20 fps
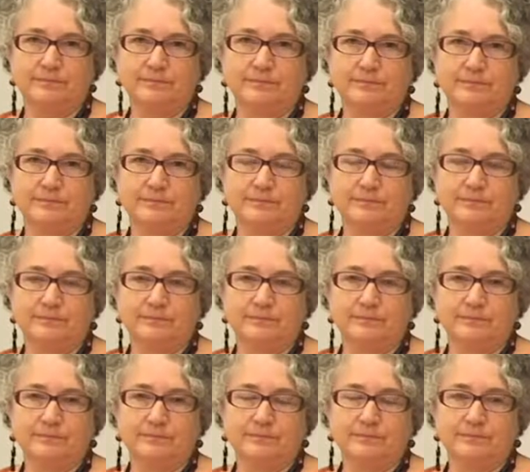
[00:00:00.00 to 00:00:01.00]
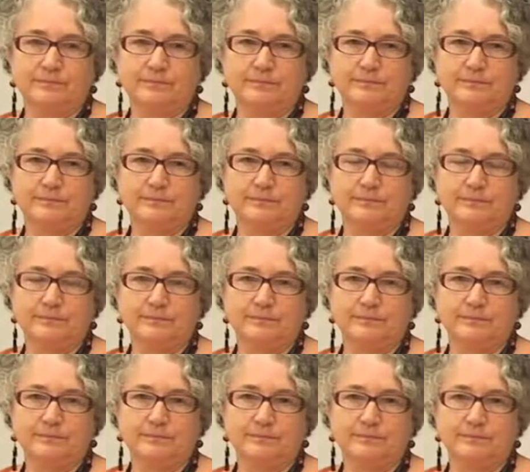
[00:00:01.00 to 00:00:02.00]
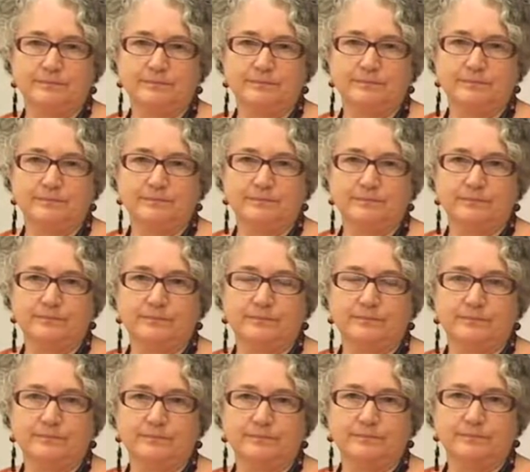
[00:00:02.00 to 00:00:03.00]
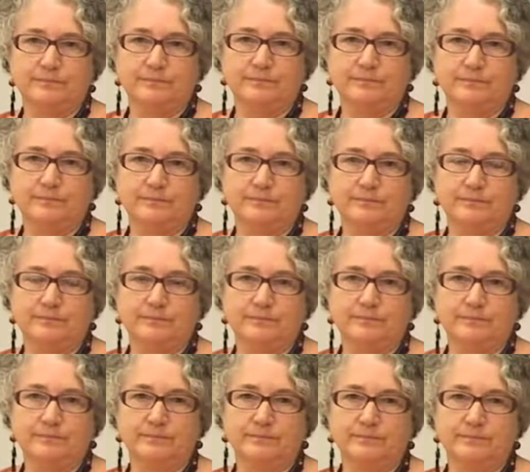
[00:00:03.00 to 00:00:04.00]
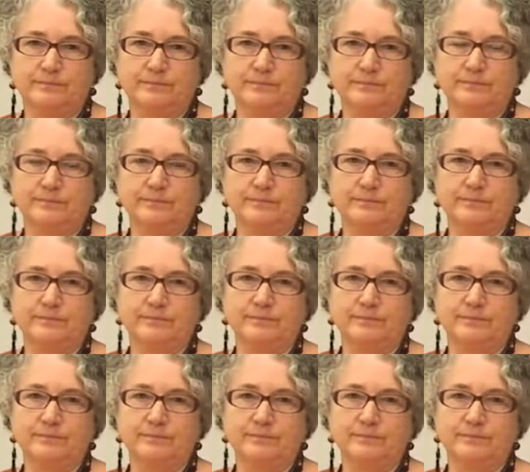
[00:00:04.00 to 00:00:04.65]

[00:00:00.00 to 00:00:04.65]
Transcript: The person shown says nothing.